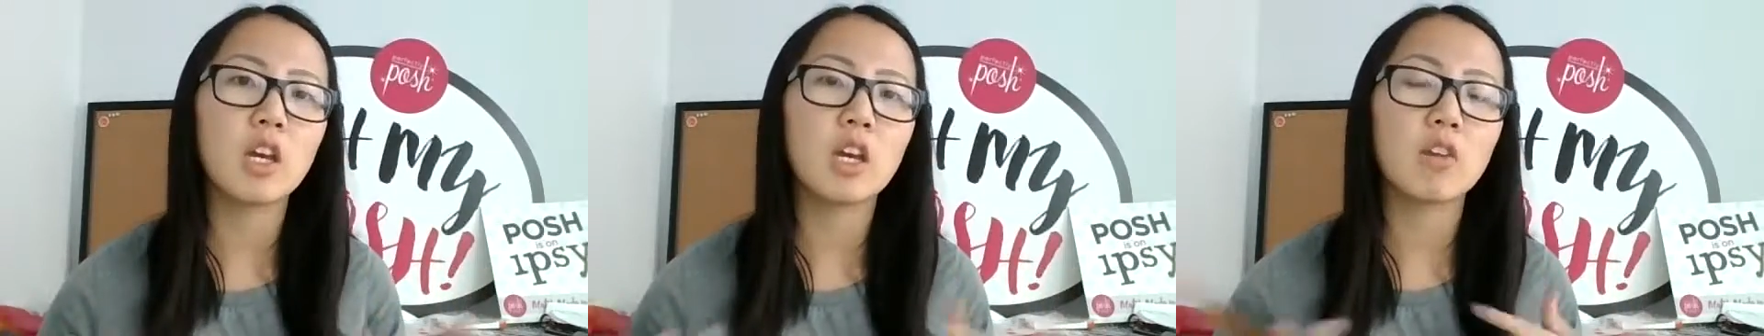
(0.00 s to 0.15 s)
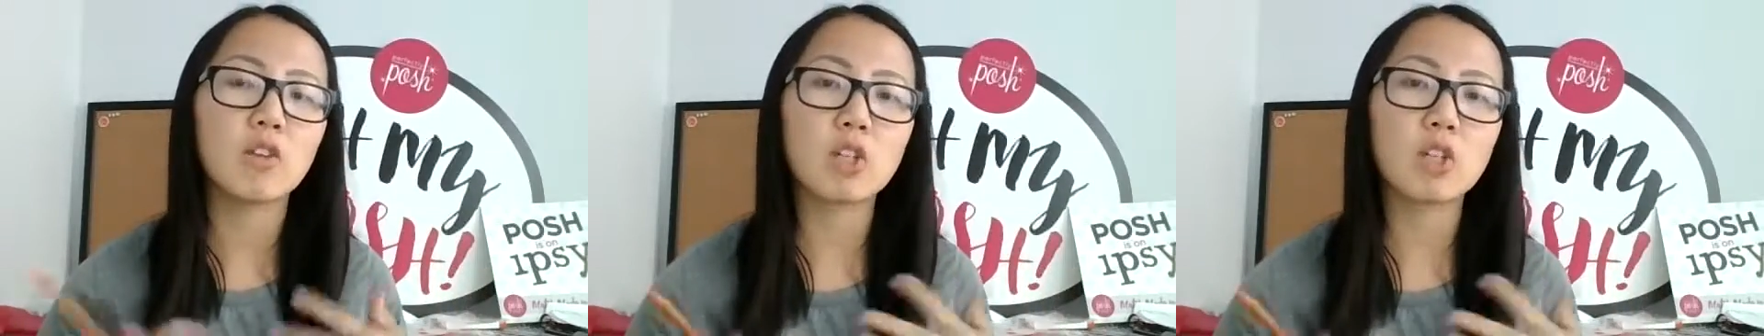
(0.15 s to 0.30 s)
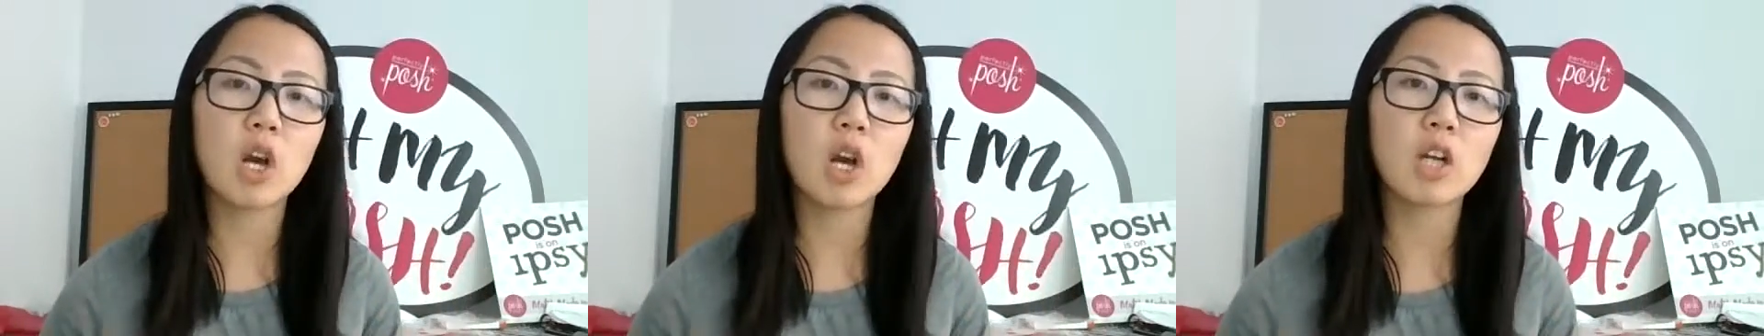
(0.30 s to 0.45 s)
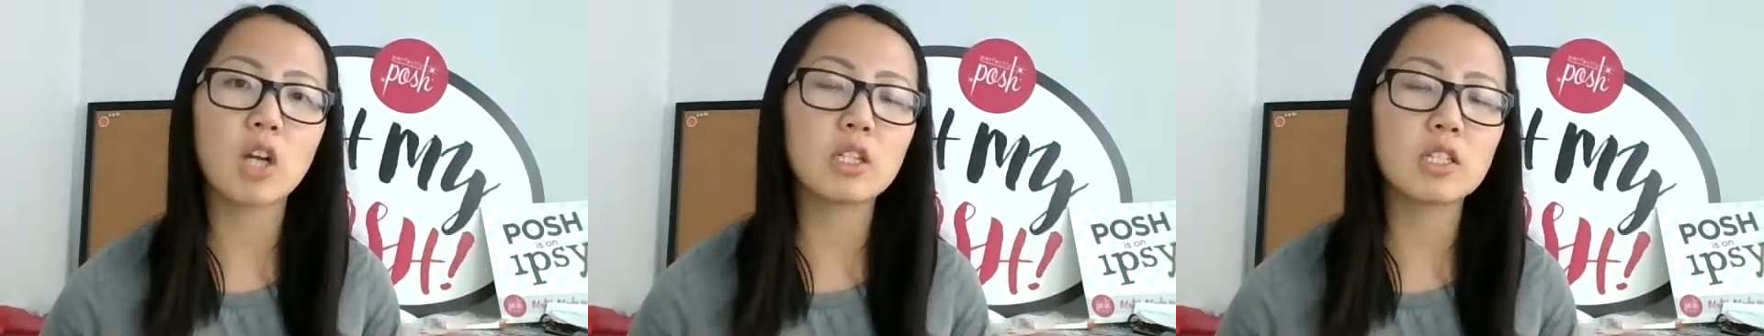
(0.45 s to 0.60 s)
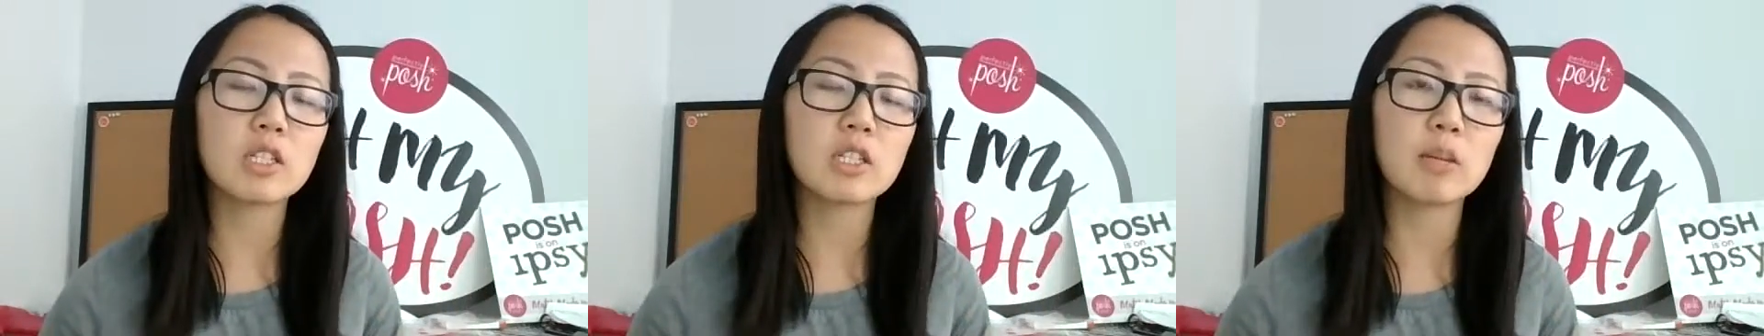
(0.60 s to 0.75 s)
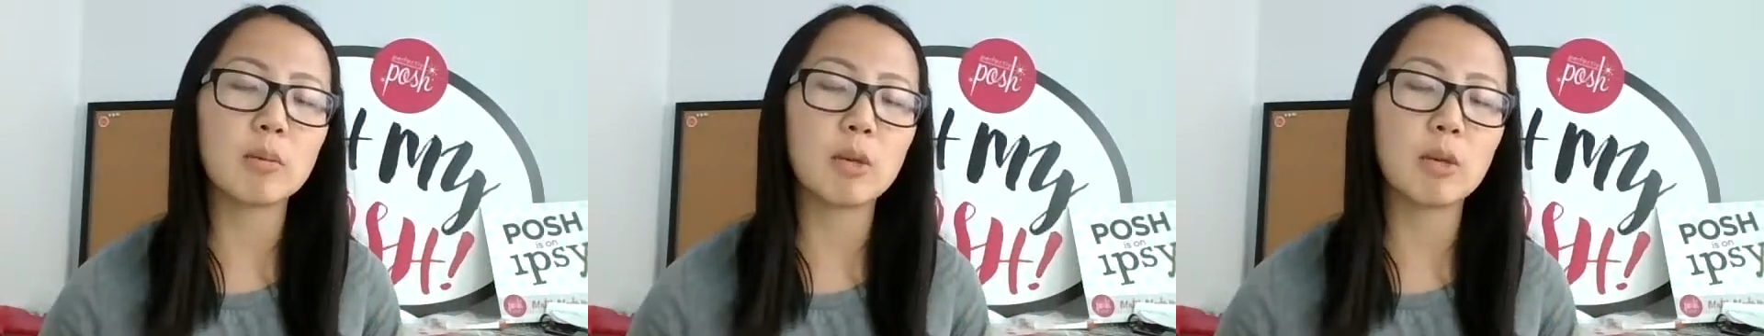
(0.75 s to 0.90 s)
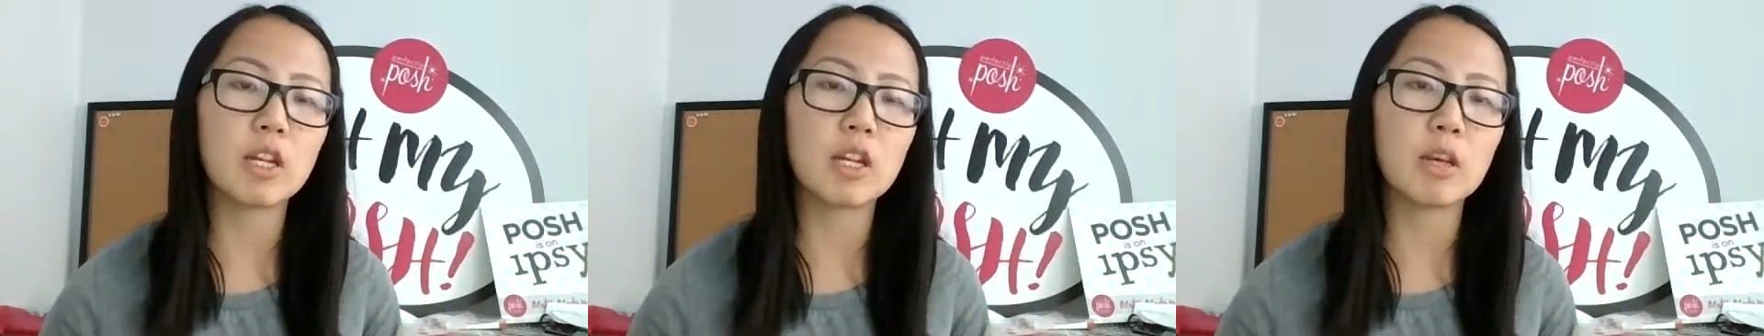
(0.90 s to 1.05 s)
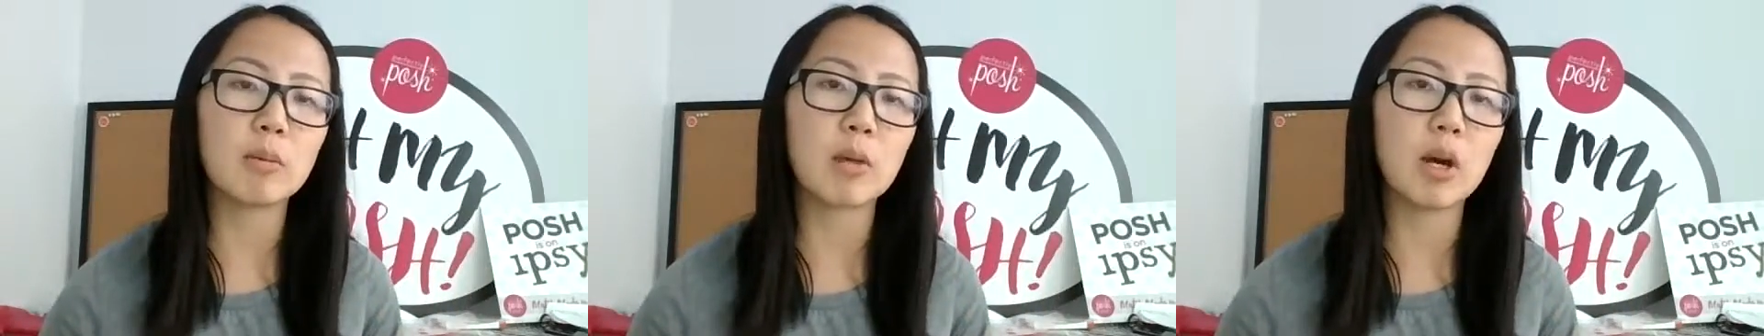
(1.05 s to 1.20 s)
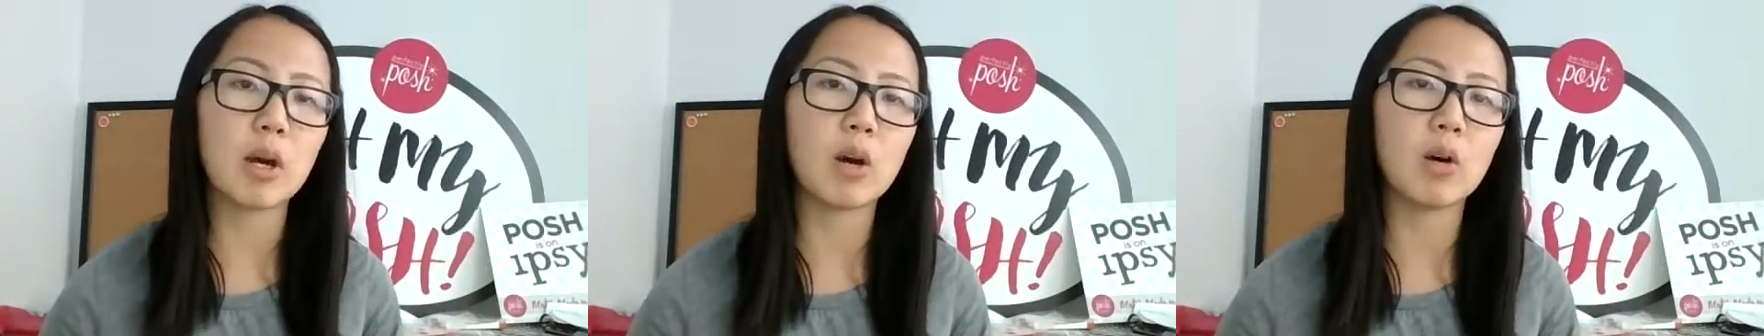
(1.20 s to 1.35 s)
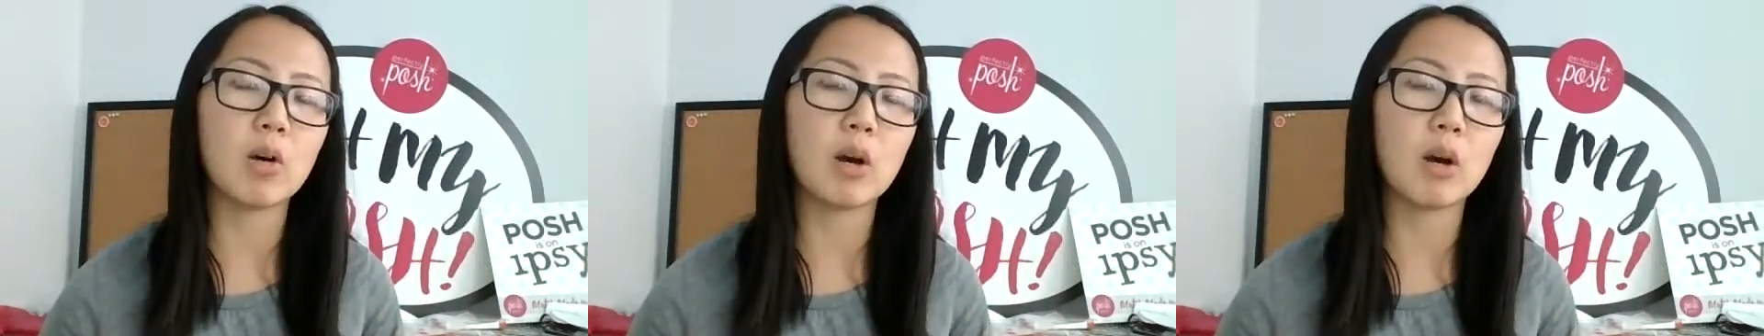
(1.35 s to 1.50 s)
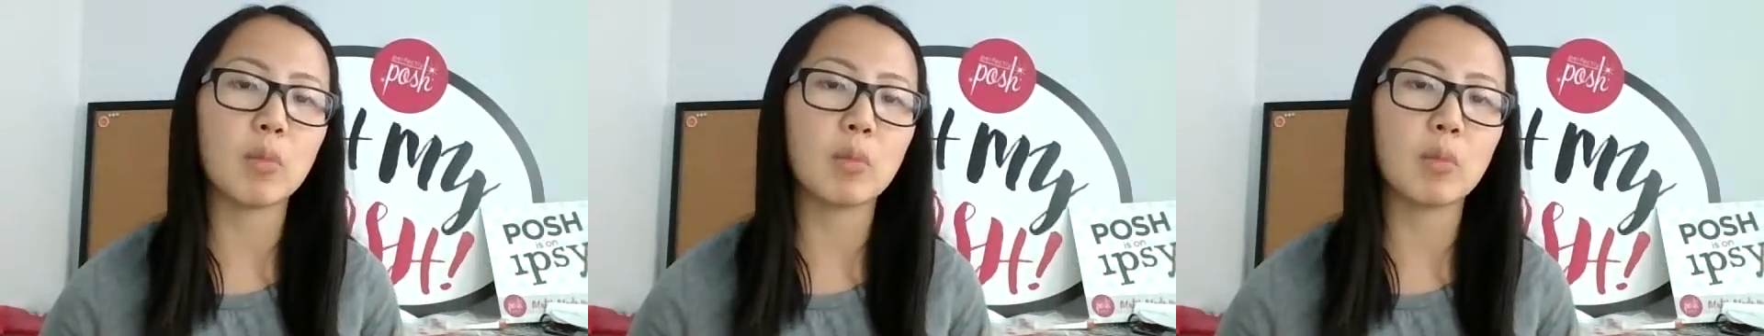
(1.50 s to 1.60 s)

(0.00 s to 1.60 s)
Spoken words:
you're talking to somebody about